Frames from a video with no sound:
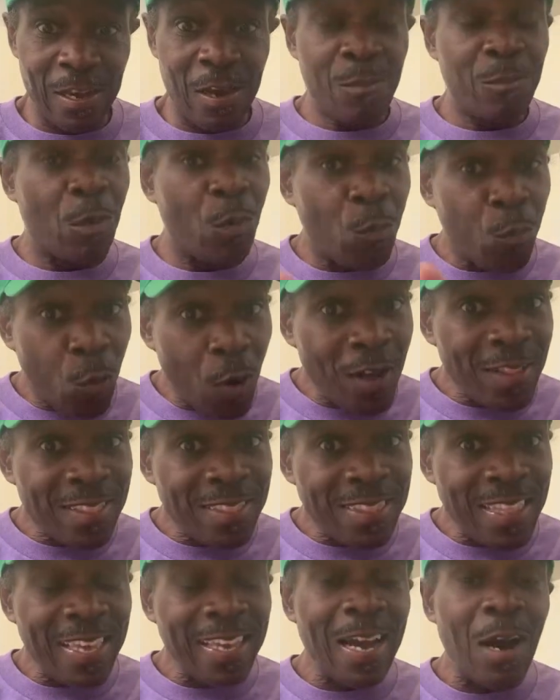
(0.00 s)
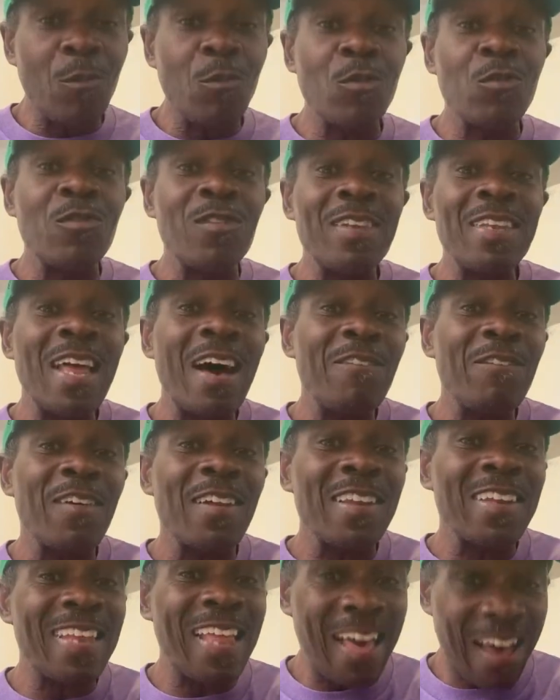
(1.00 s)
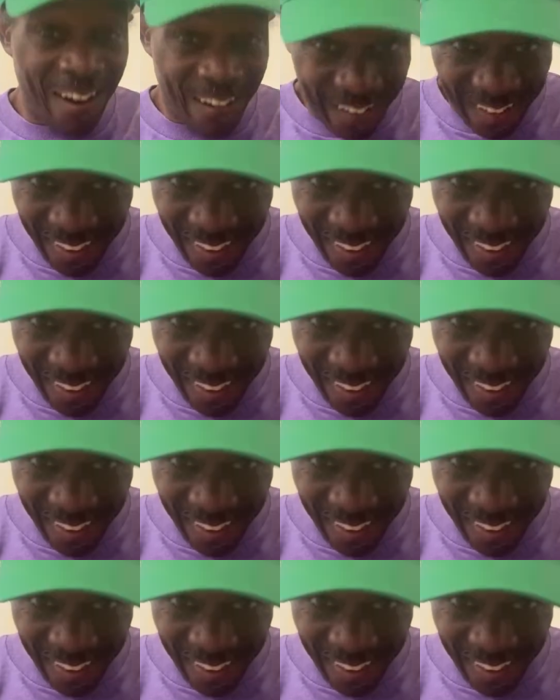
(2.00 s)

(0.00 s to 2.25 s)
But one thing I will never allow